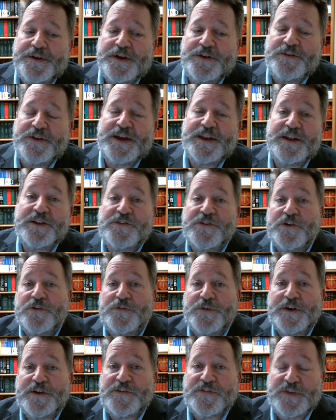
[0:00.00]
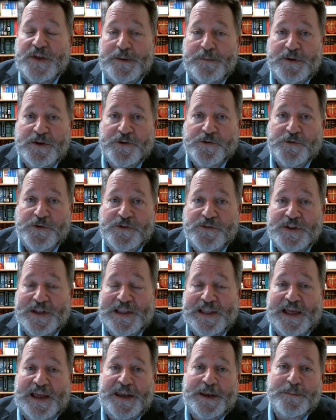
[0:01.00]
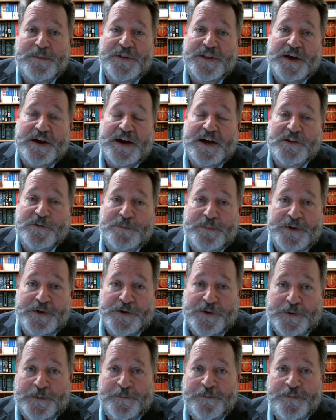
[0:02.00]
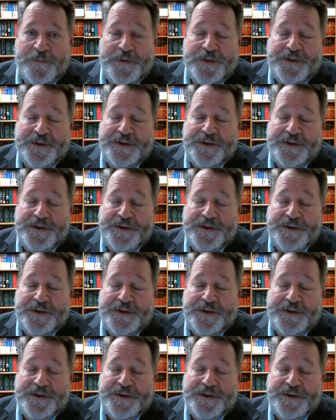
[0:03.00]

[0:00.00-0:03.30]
And yet it's those very same injuries that land him in the hospital,